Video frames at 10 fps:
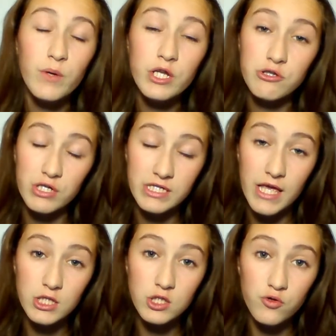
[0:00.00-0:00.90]
When you
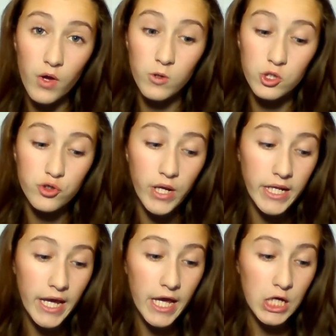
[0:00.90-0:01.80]
say trick or
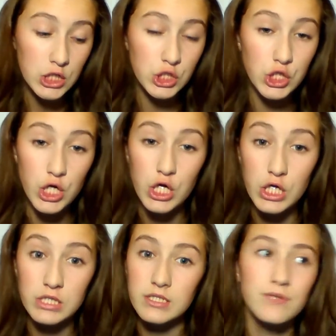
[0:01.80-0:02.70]
treat,
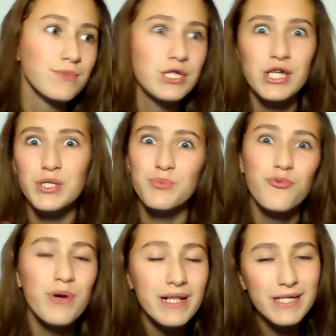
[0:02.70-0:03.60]
she she's
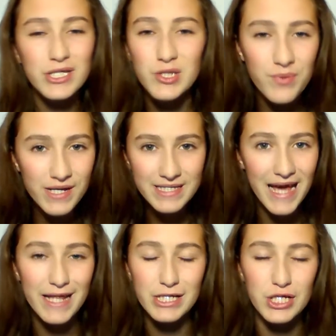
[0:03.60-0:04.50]
really super
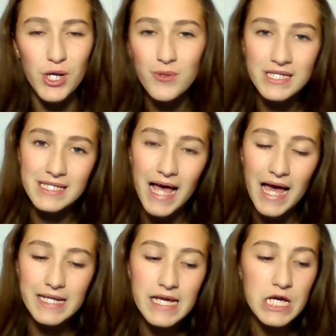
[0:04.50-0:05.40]
excited. She goes
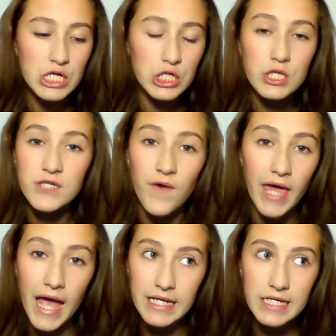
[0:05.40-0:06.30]
inside, she looks for
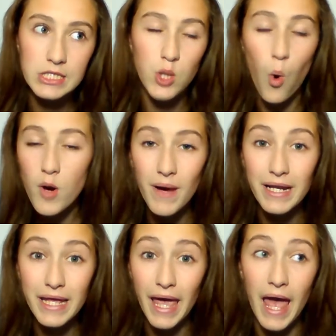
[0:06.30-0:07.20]
candies or
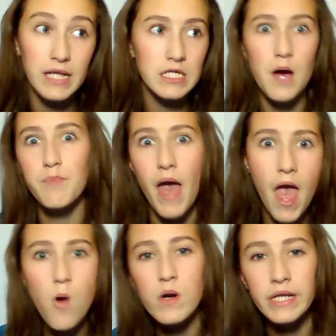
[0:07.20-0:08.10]
money, and
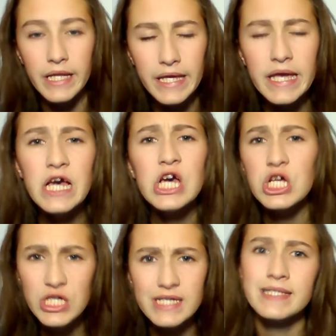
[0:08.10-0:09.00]
apparently
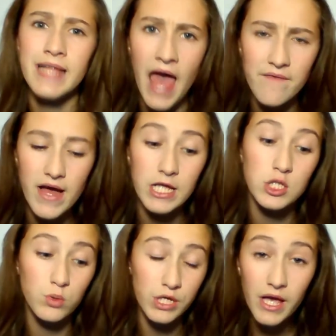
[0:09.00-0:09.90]
she doesn't have any,
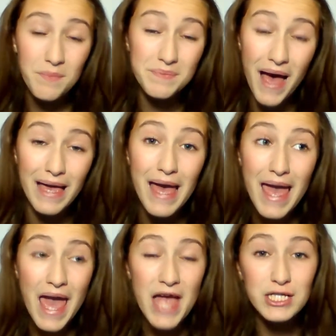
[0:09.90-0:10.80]
so she comes back
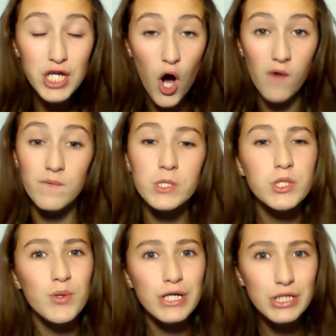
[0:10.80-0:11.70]
and she offers
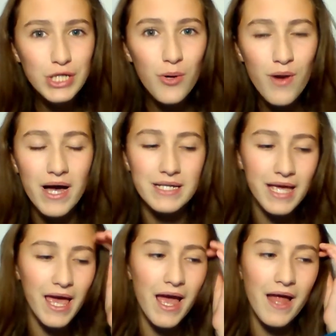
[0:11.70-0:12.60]
you a donut.
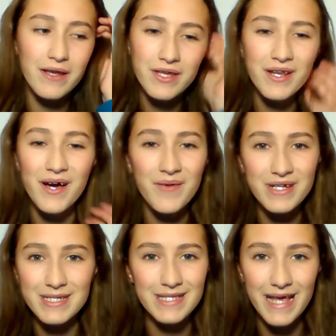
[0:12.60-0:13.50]
And you know, you're just